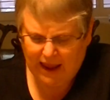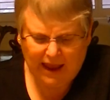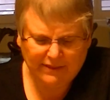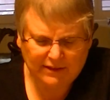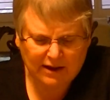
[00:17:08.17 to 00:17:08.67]

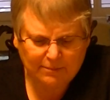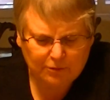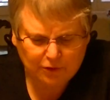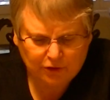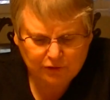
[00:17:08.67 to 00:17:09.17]
and then I
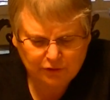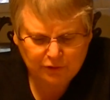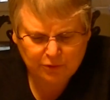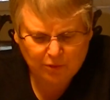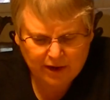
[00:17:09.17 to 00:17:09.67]
put
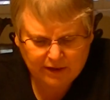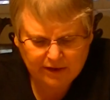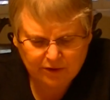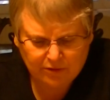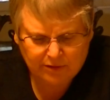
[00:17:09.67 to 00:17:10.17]
glue right
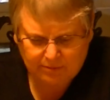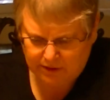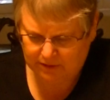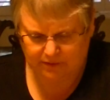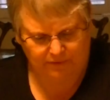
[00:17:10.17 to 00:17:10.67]
here in the
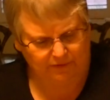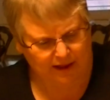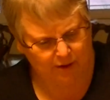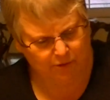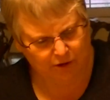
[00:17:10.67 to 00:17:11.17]
middle of the
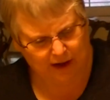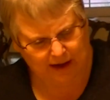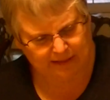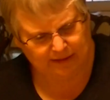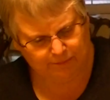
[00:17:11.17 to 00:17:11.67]
flower
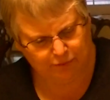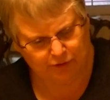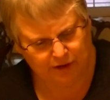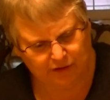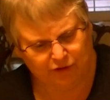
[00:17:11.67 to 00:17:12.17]
and then put
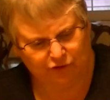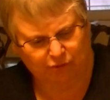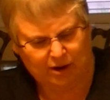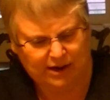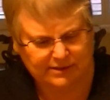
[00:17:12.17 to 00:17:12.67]
it on the
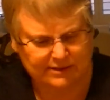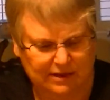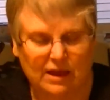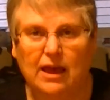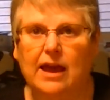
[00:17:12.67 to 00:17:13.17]
dress.